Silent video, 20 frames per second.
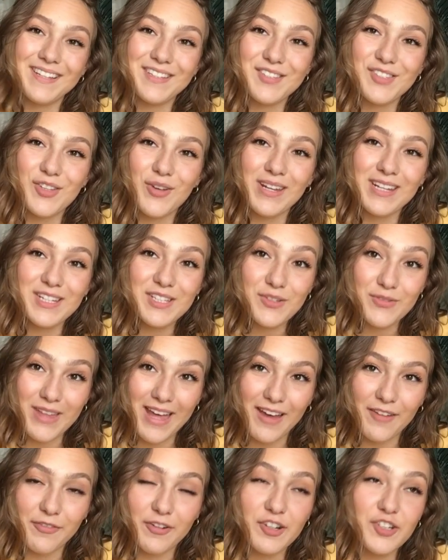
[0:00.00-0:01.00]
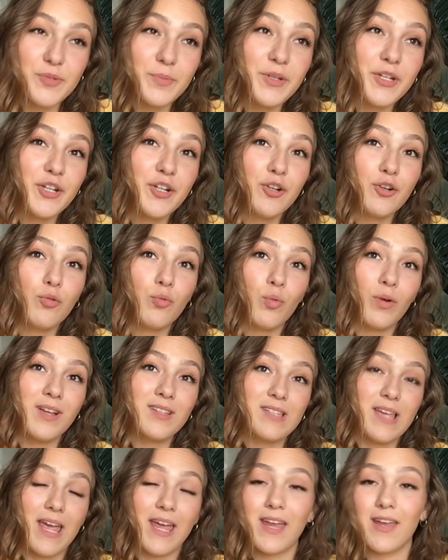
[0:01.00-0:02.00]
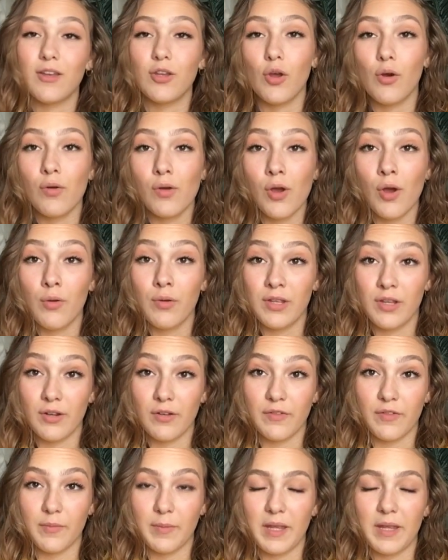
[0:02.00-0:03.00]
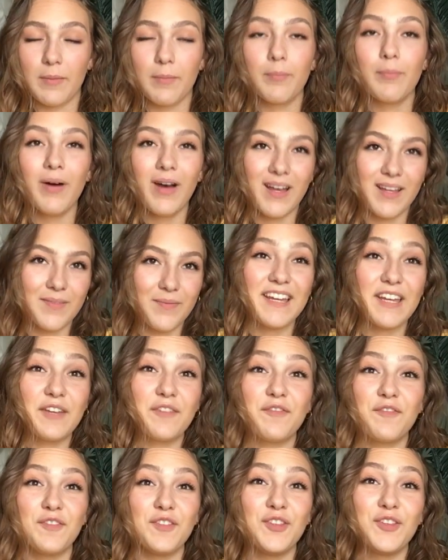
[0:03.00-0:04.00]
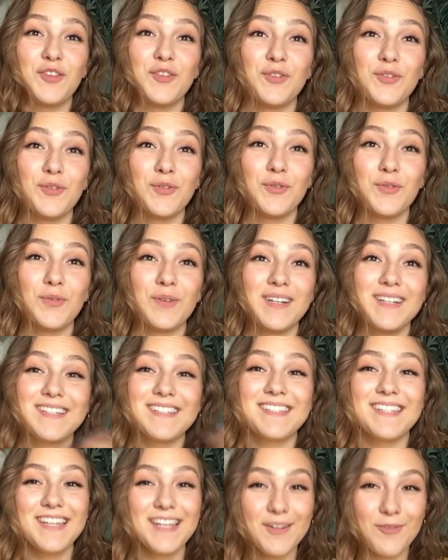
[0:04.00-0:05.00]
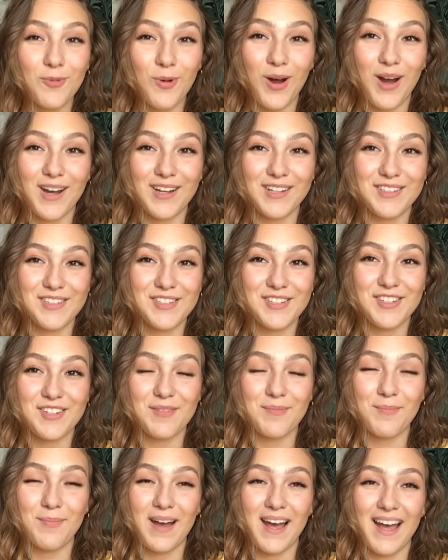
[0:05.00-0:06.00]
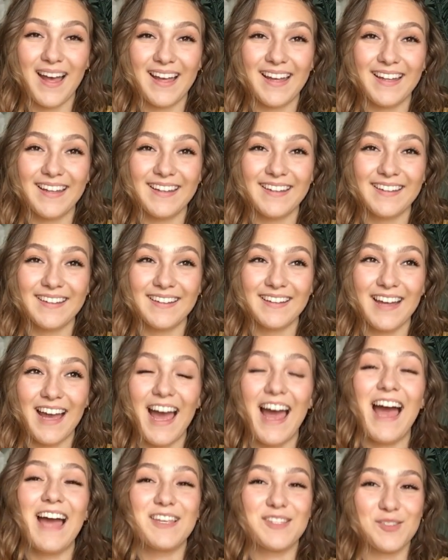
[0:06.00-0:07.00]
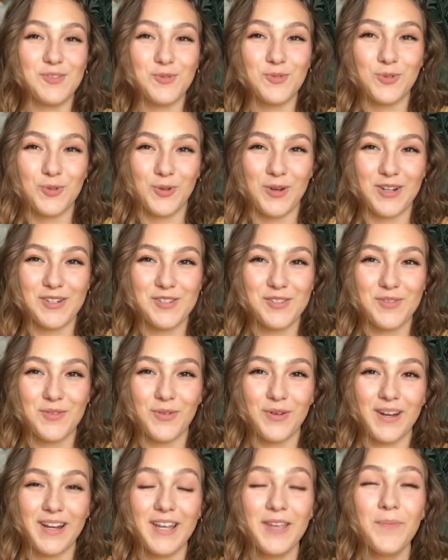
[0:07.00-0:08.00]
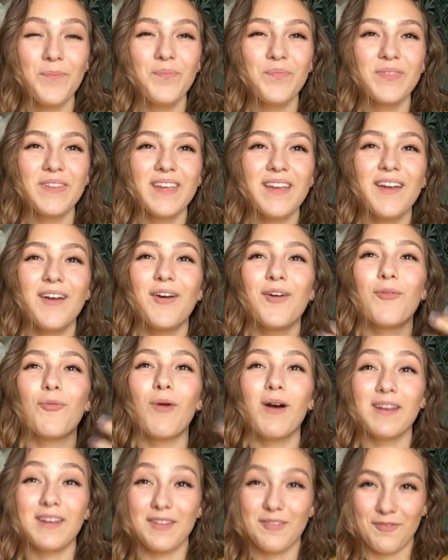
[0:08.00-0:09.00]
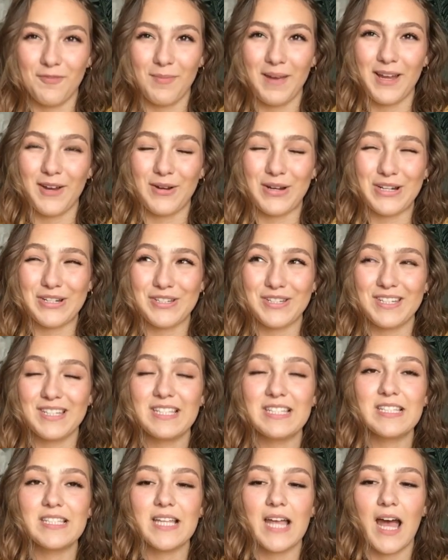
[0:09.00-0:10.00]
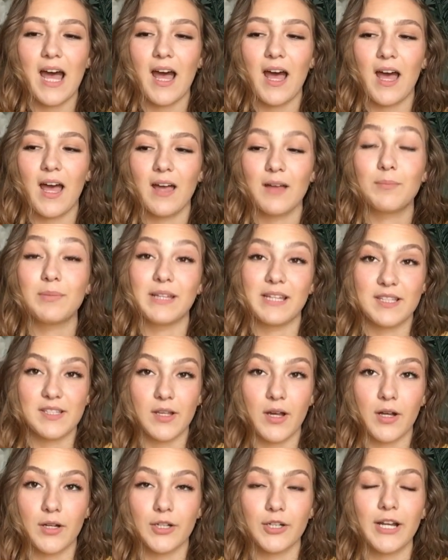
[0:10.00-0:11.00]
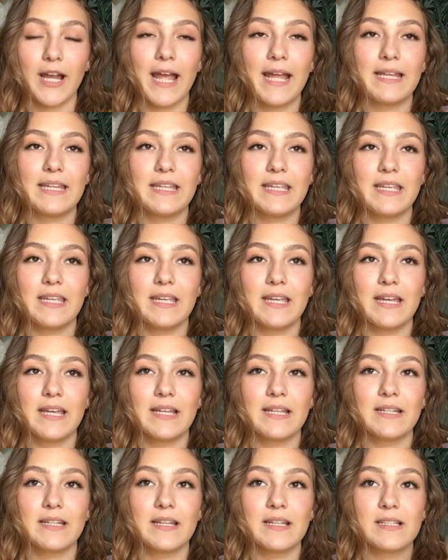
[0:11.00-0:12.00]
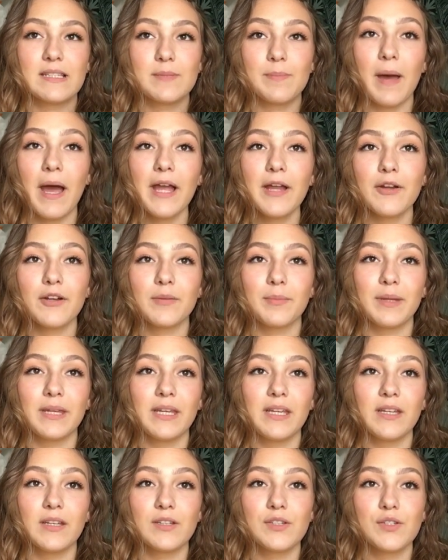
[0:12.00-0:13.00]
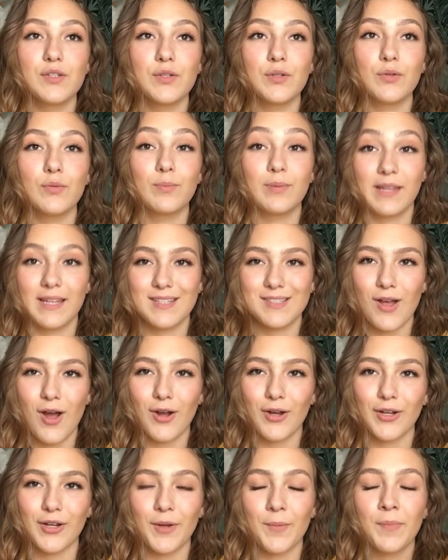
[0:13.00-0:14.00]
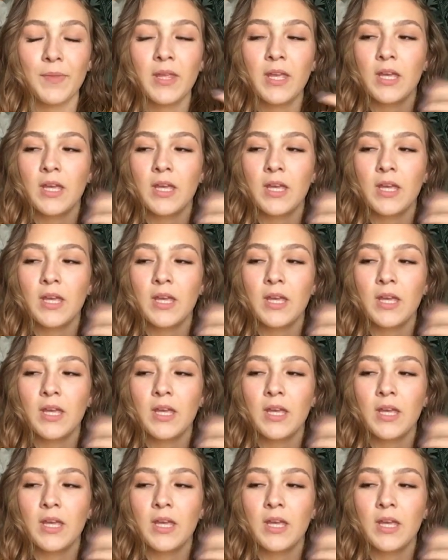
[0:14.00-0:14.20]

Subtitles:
So I didn't do that. Freshman year was a no-go year for me. But if you did watch my high school crush story, one of my crushes played soccer and he inspired me to play soccer.